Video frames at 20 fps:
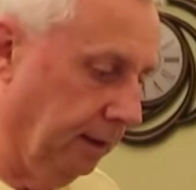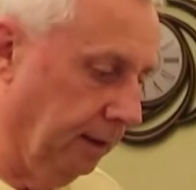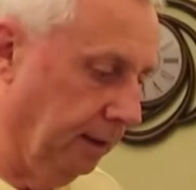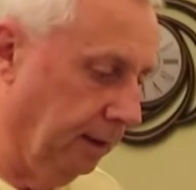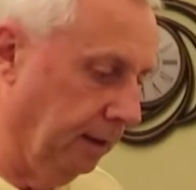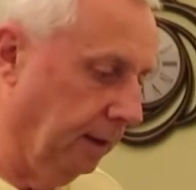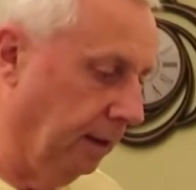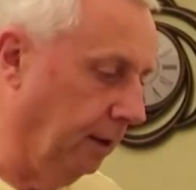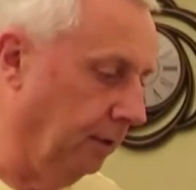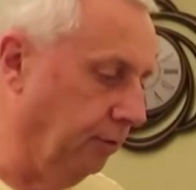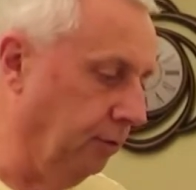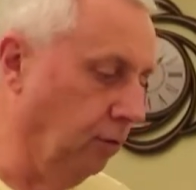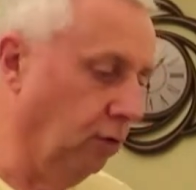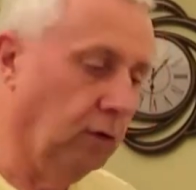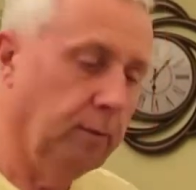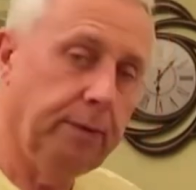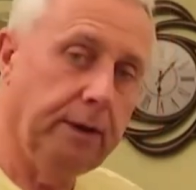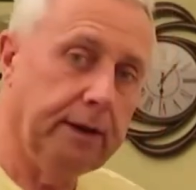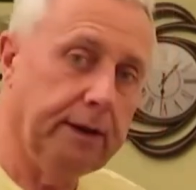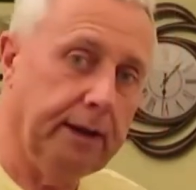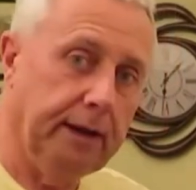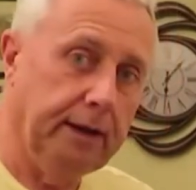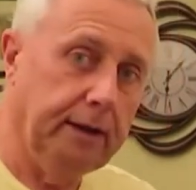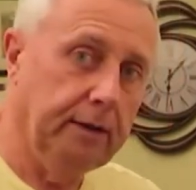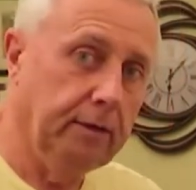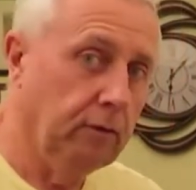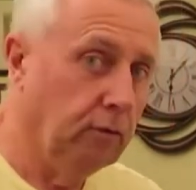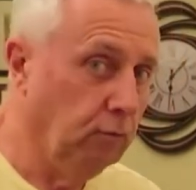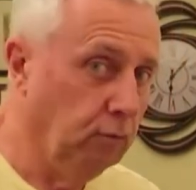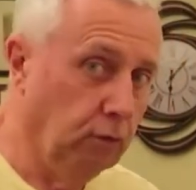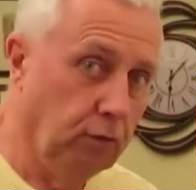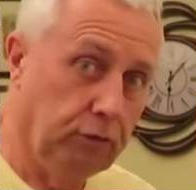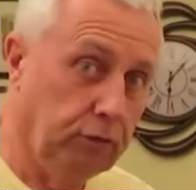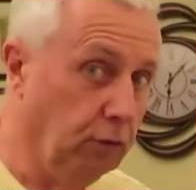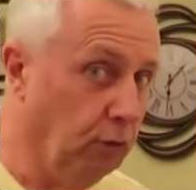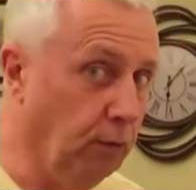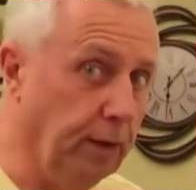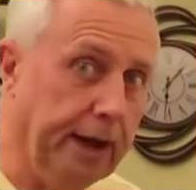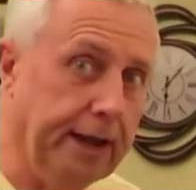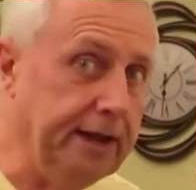And nobody will
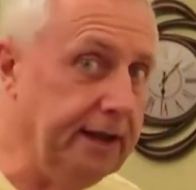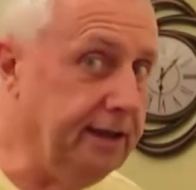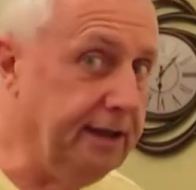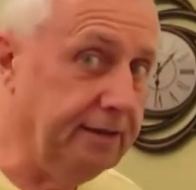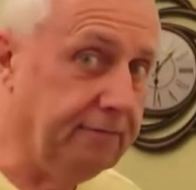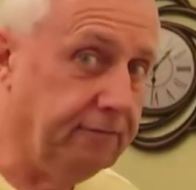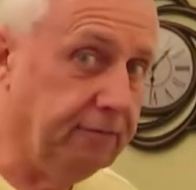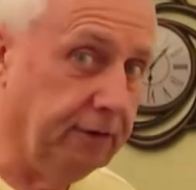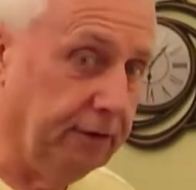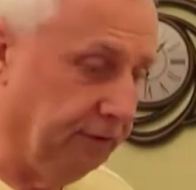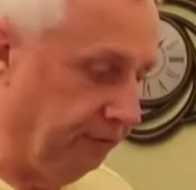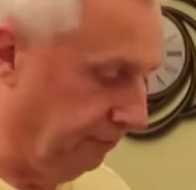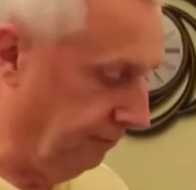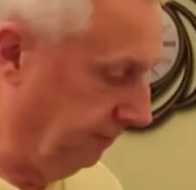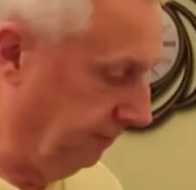know any different.